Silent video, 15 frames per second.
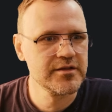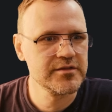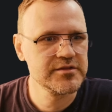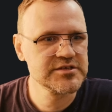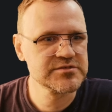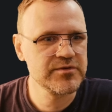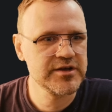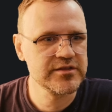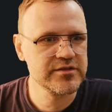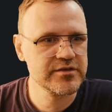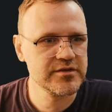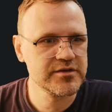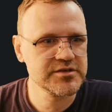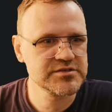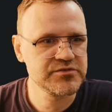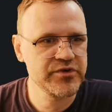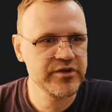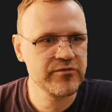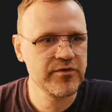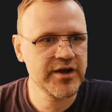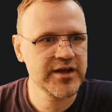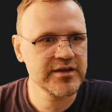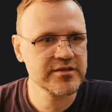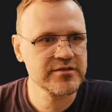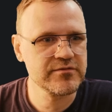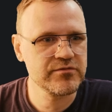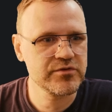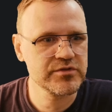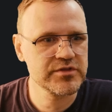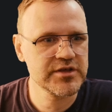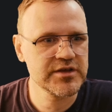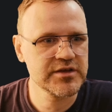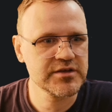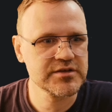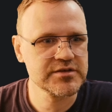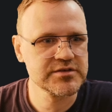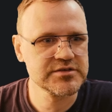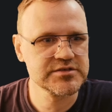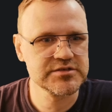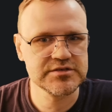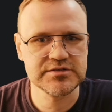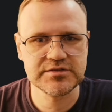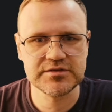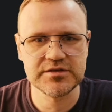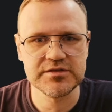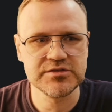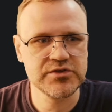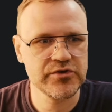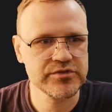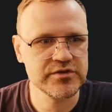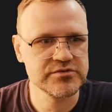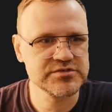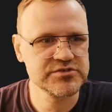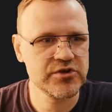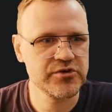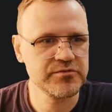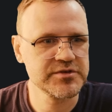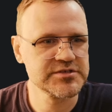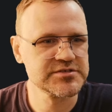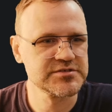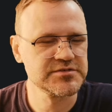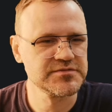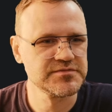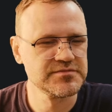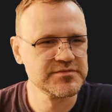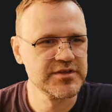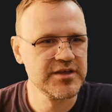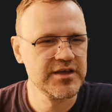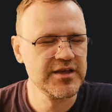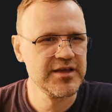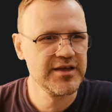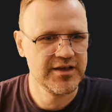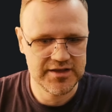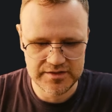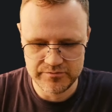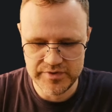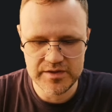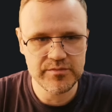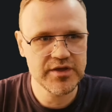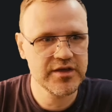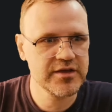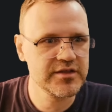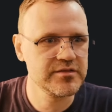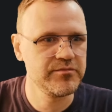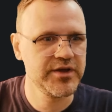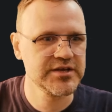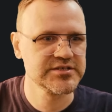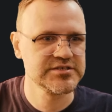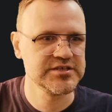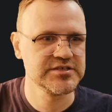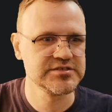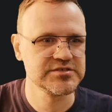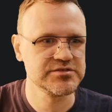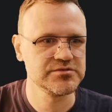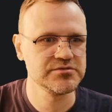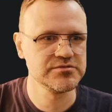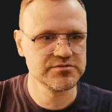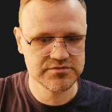This one is required for the internal service. maybe it makes sense to